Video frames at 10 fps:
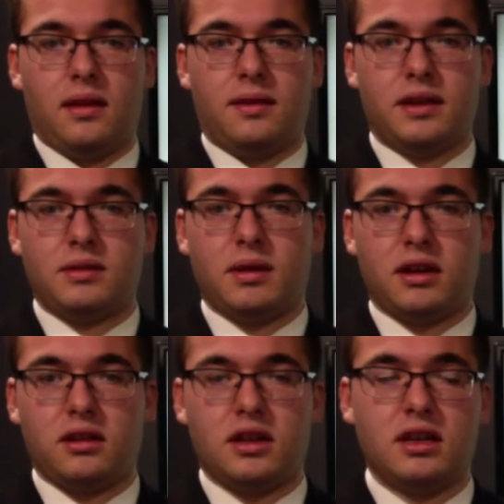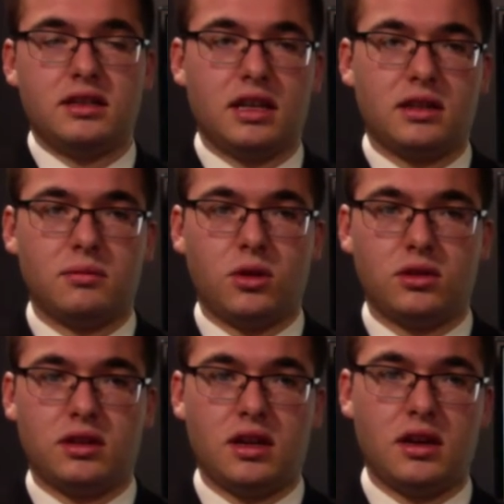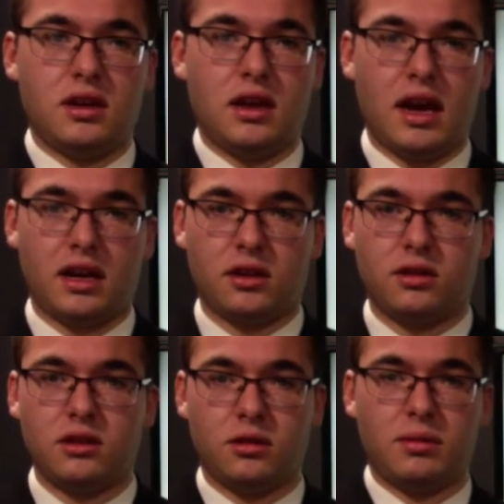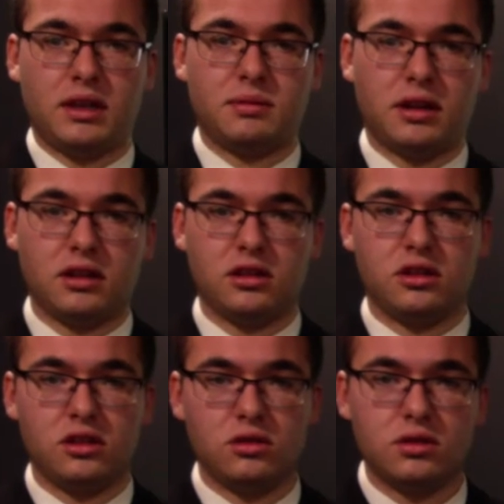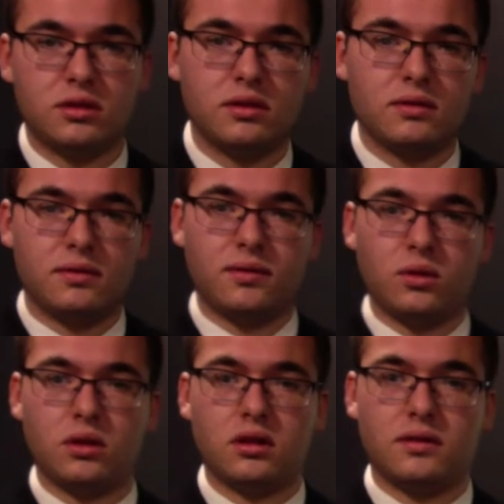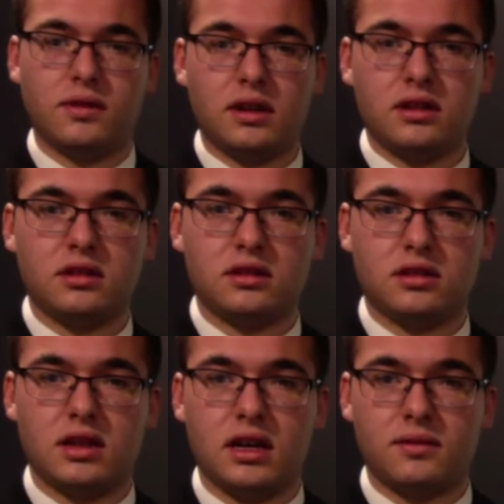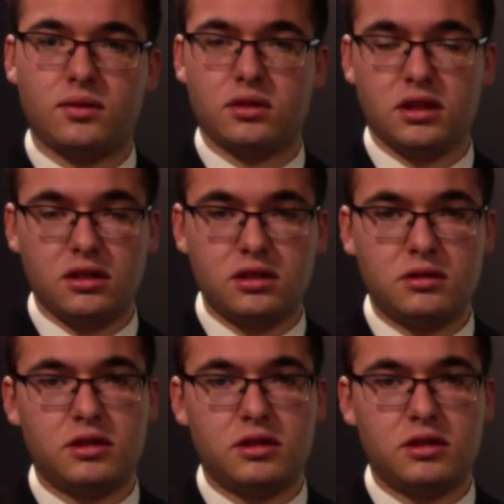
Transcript: This model is not the most accurate or best model to use for finding stock for Dillard's,